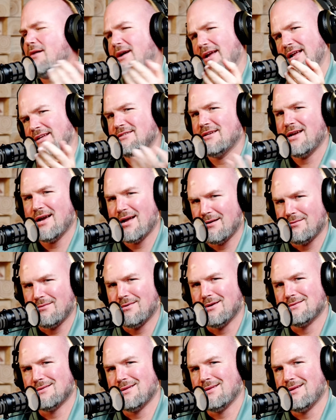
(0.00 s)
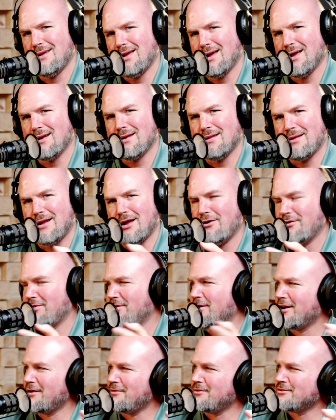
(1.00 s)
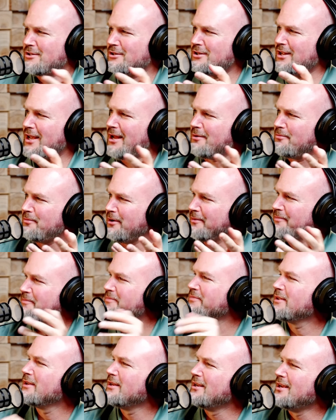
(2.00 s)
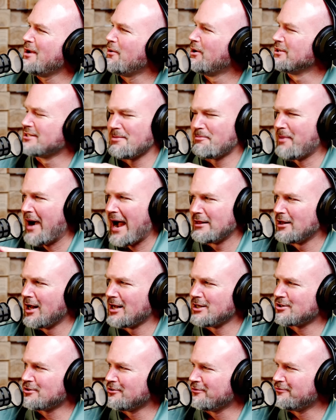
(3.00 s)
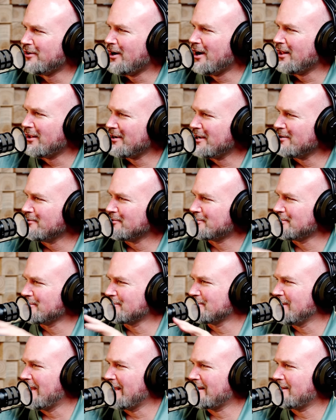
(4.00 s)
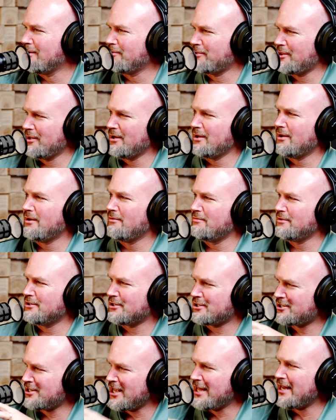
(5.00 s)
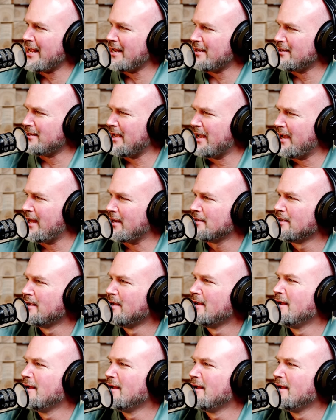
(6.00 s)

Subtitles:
Well, I guess he kind of was in the end. They all thought he was the dad, but he wasn't the biological father. He was just like the sit-in dad.